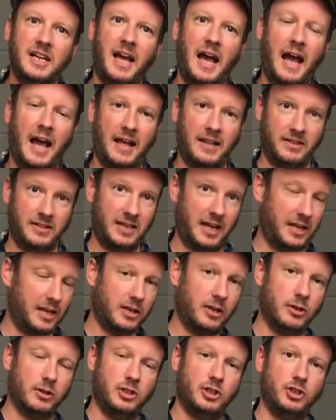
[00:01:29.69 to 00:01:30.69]
and getting
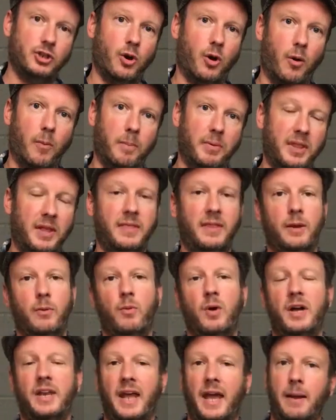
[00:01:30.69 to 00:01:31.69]
a good shot, but then they
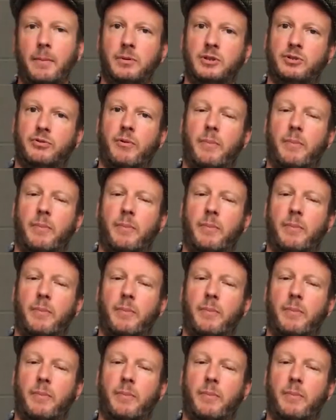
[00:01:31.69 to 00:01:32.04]
weren't able to